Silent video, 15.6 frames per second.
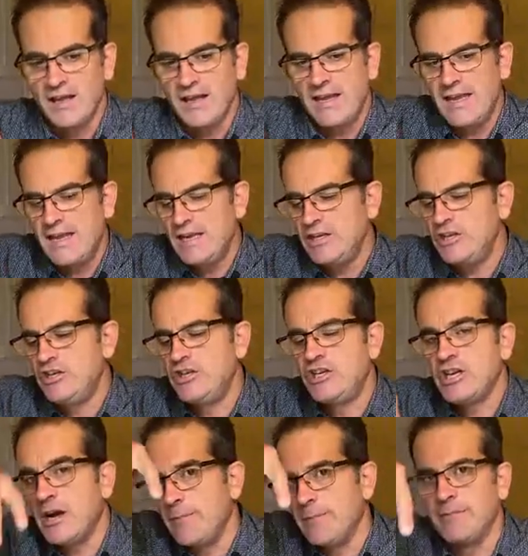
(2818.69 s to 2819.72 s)
He
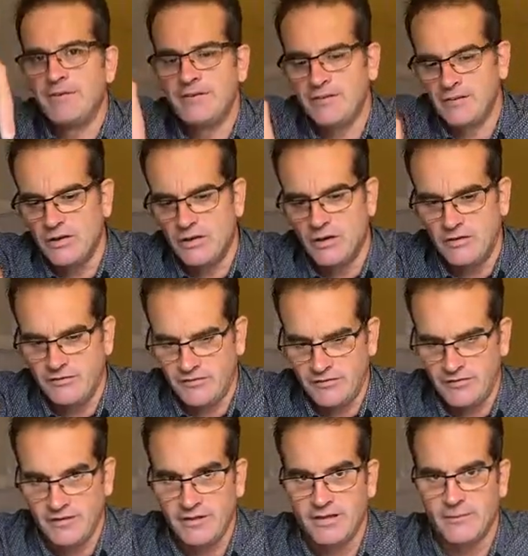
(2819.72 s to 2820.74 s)
jumps
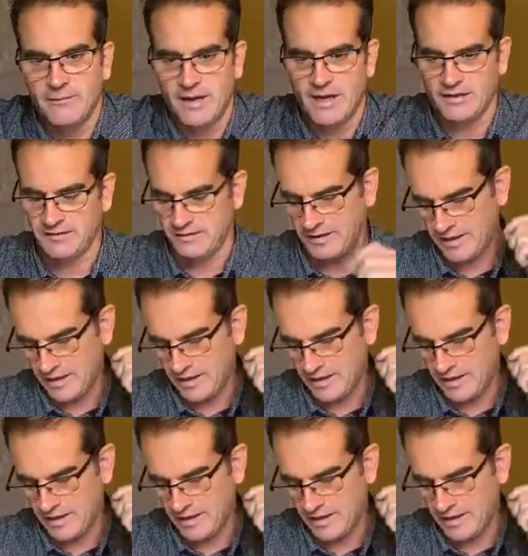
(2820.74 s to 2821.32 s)
off the bus.